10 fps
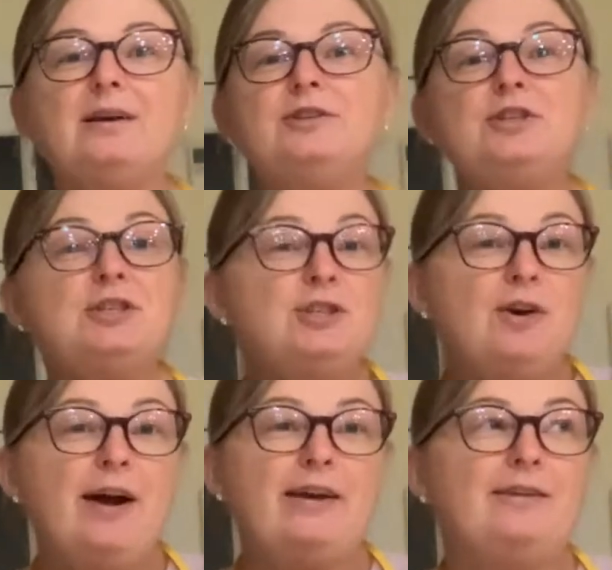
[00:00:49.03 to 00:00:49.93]
Just
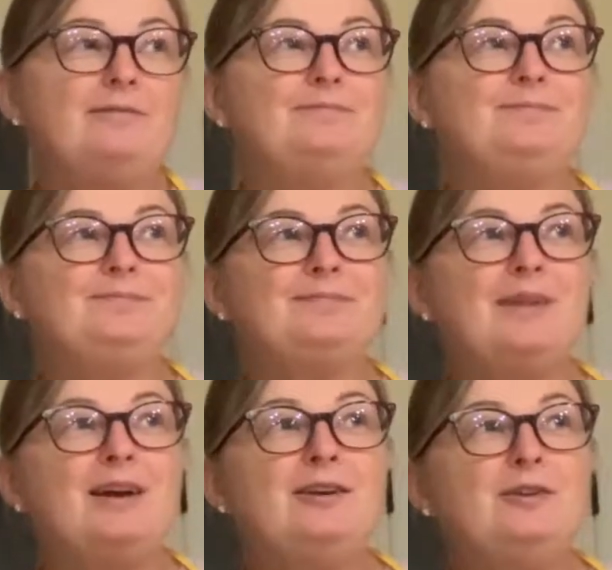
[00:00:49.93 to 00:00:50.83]
try
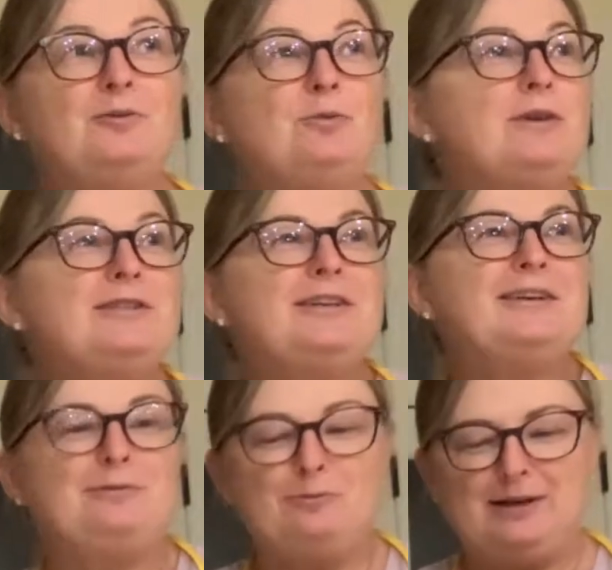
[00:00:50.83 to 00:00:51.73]
it. The worst
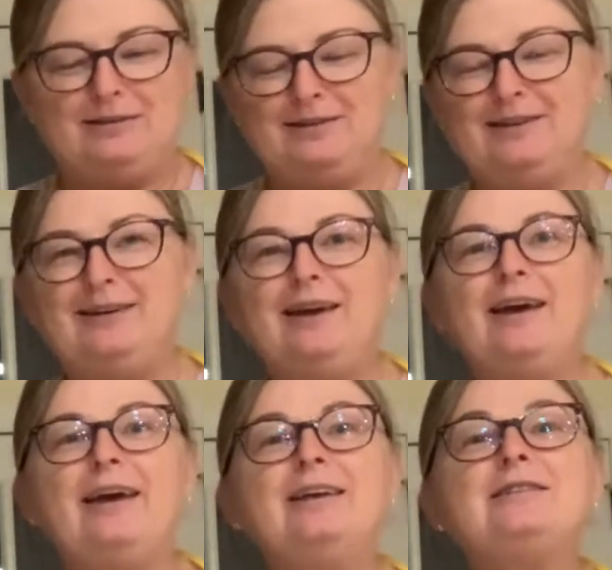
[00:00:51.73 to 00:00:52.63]
case, what?
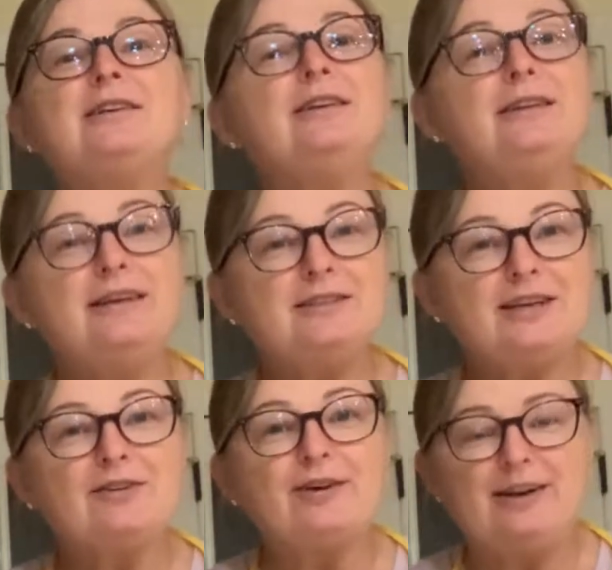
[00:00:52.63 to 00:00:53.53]
It's gonna taste
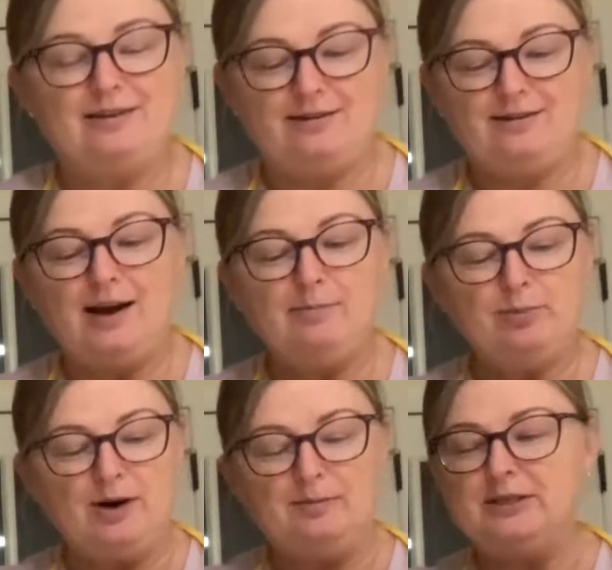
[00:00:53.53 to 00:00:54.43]
great, I
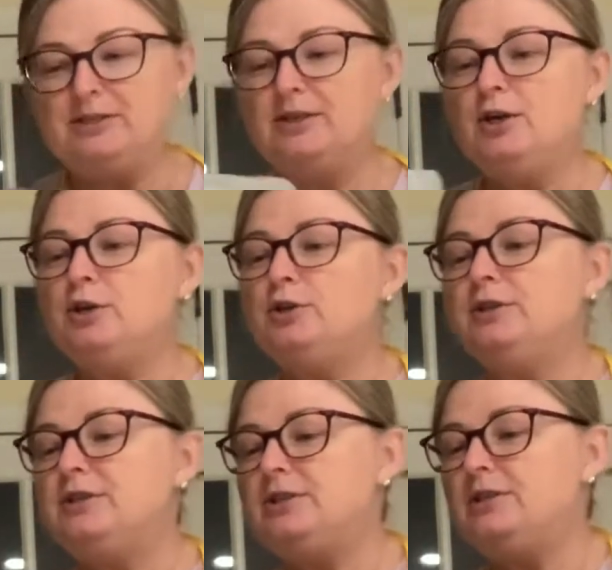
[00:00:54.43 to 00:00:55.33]
promise.
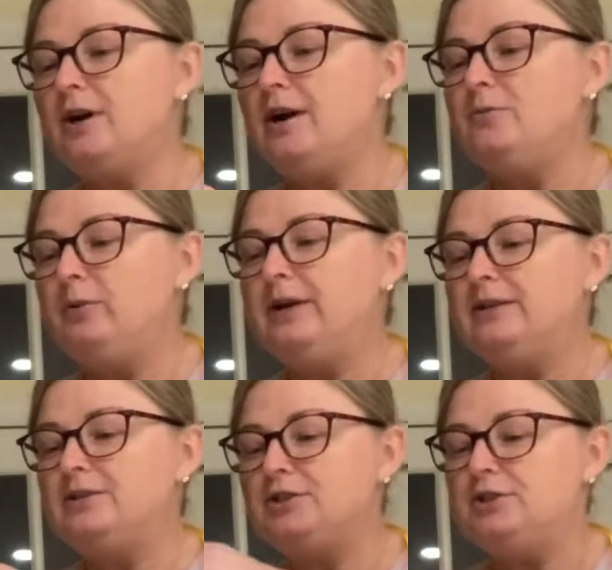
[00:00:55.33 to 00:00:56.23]
Start
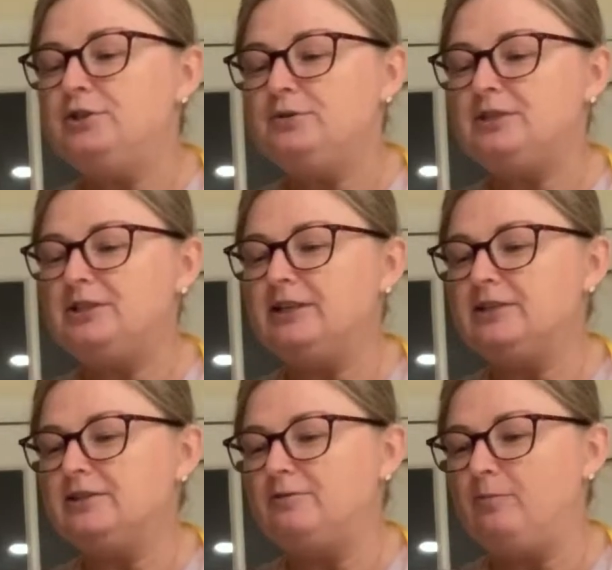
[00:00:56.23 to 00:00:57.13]
with 2
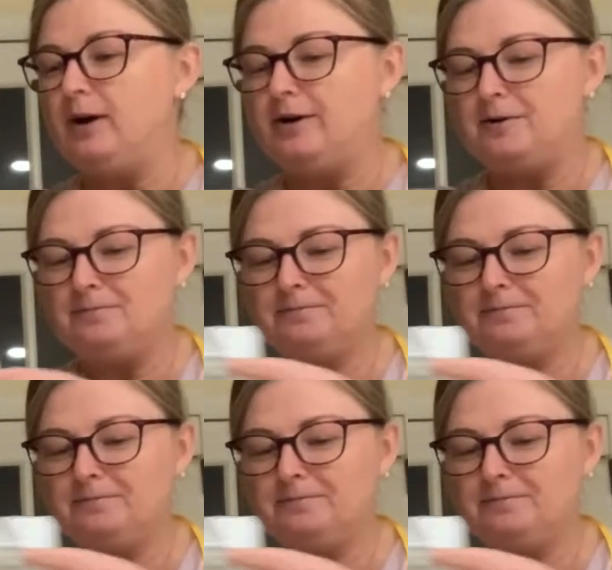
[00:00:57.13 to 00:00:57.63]
sticks of butter.